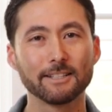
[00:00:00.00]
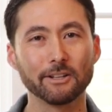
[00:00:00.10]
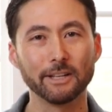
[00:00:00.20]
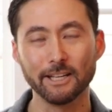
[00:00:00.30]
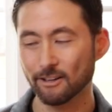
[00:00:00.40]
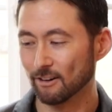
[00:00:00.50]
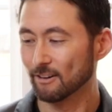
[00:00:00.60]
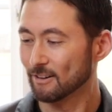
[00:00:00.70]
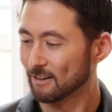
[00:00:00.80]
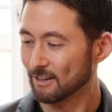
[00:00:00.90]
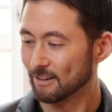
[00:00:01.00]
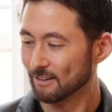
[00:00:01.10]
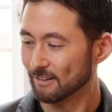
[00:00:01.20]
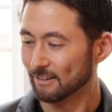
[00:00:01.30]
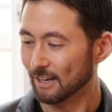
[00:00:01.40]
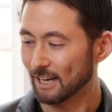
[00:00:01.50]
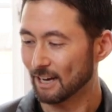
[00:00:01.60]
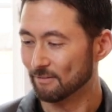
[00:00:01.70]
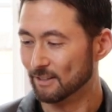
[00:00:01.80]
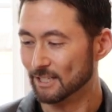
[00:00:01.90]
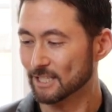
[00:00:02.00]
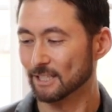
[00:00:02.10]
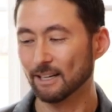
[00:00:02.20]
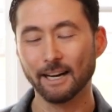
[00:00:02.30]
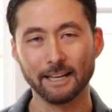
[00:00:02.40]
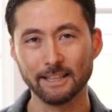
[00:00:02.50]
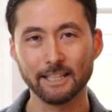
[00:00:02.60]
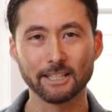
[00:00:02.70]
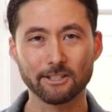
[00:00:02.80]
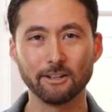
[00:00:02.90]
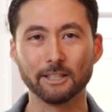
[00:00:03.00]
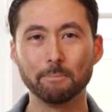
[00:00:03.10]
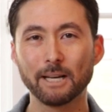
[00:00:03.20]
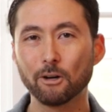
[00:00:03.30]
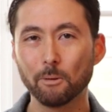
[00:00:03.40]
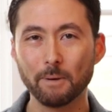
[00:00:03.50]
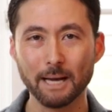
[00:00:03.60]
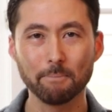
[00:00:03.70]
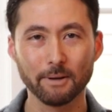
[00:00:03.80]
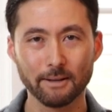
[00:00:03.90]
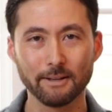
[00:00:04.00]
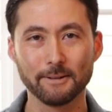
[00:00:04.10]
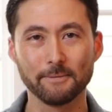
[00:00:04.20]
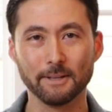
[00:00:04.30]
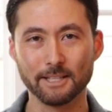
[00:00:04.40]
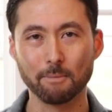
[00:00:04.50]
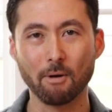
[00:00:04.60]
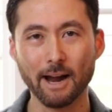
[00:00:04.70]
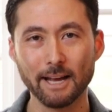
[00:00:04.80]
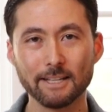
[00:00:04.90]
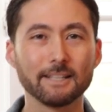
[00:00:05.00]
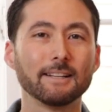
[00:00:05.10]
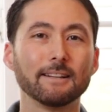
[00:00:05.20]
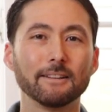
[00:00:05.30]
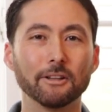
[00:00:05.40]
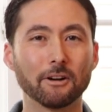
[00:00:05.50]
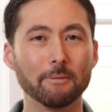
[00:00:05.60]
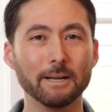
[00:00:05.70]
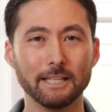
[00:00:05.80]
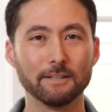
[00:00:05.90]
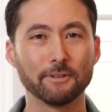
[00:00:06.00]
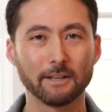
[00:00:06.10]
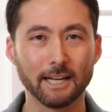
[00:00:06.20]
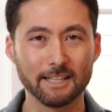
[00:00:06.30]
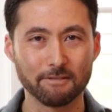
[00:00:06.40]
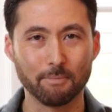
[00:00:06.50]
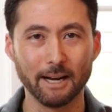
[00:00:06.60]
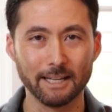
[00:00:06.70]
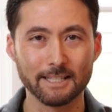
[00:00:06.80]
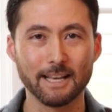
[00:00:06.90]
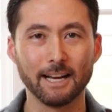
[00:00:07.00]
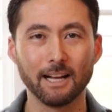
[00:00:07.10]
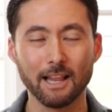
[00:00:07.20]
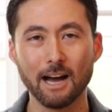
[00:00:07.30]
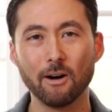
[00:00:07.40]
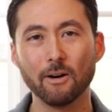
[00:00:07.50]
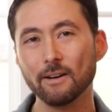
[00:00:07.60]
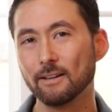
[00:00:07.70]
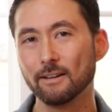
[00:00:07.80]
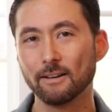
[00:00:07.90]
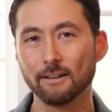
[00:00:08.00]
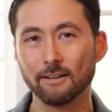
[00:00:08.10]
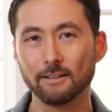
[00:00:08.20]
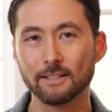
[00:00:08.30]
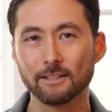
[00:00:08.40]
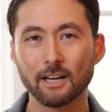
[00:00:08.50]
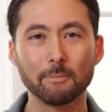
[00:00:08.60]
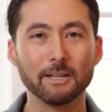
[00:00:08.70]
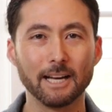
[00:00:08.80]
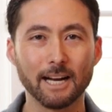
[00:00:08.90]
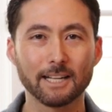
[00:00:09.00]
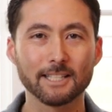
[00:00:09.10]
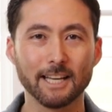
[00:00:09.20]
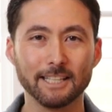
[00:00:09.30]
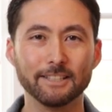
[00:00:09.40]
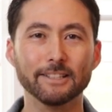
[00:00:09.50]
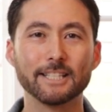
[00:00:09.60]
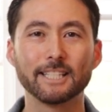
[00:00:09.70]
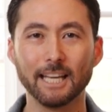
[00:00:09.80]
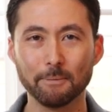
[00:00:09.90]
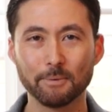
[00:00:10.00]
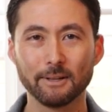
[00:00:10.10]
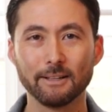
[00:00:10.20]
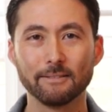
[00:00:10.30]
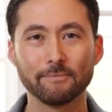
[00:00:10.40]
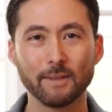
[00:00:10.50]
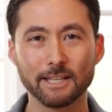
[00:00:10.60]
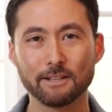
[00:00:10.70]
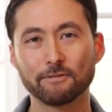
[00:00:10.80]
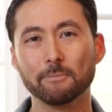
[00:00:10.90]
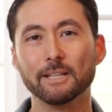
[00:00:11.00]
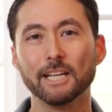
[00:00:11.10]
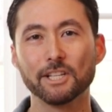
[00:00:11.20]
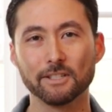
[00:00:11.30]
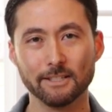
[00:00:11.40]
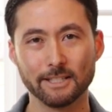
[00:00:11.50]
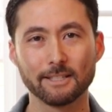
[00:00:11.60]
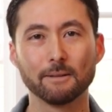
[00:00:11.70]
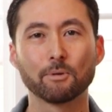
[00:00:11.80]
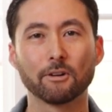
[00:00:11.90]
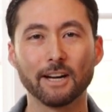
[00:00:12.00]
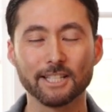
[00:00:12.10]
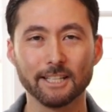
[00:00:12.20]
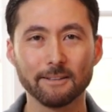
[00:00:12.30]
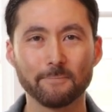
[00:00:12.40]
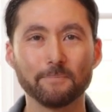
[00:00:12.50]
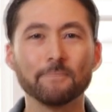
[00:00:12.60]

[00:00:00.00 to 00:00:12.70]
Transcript: So here I have this, I think it's called a pickle pipe is the brand. There are many different kinds of brands that allow carbon dioxide to escape as the fermentation is progressing.